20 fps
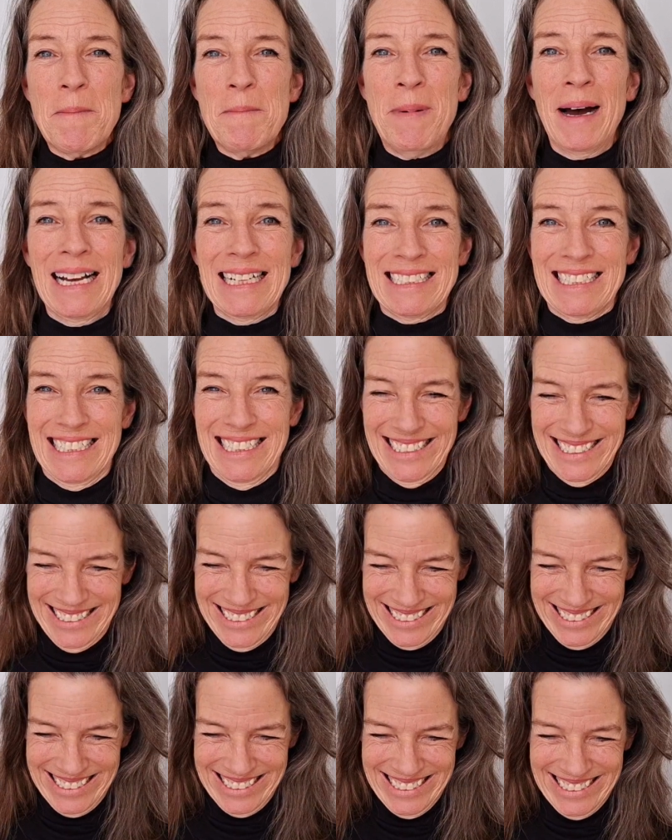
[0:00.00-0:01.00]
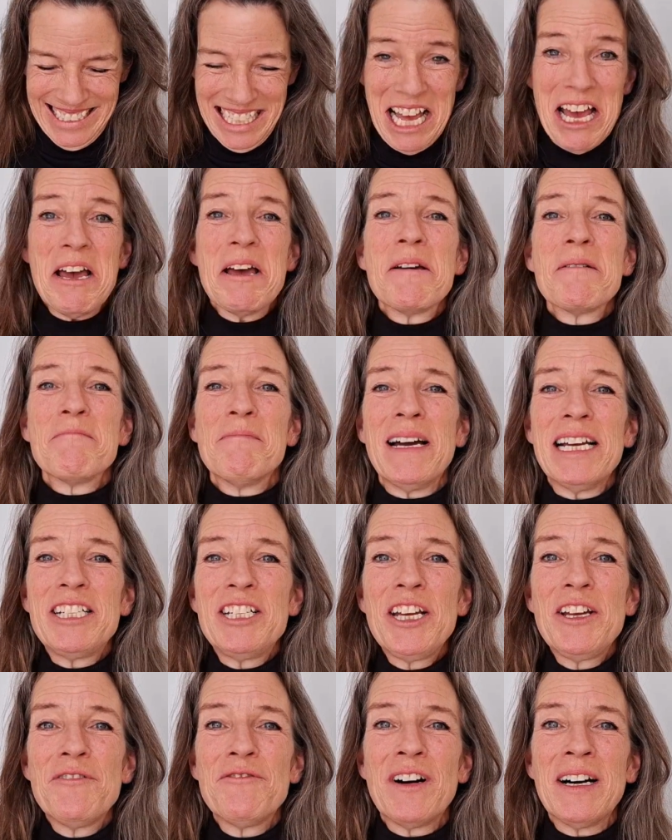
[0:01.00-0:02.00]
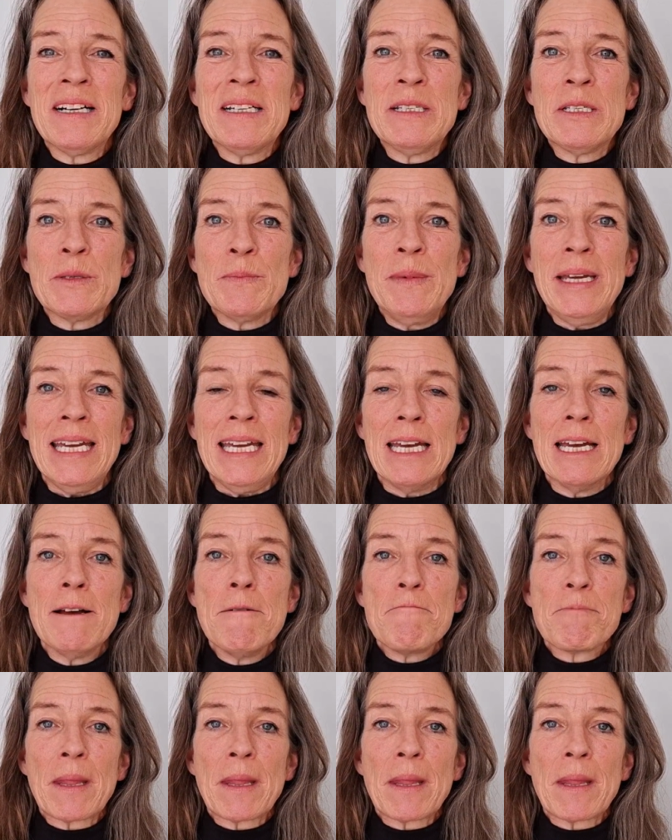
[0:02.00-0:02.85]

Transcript: but magic finds me.